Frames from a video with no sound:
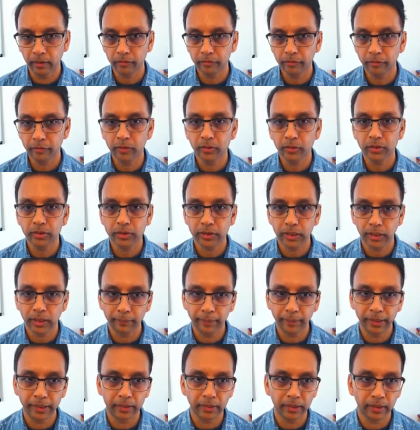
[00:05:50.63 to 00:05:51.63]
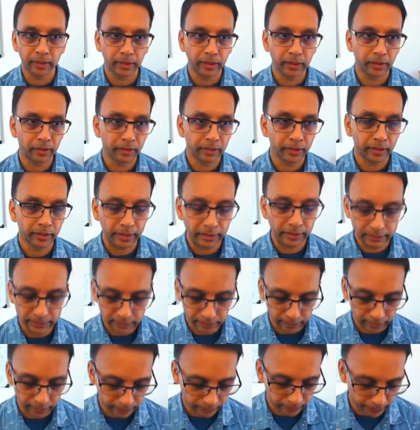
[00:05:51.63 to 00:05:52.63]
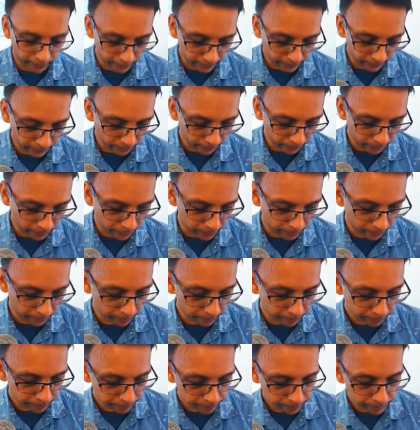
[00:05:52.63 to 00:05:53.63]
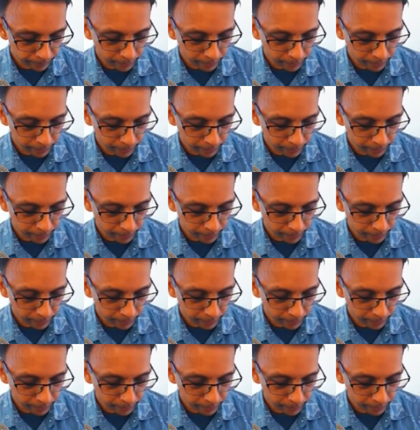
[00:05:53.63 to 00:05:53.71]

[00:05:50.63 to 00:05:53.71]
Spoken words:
of course, I mean, there are things like an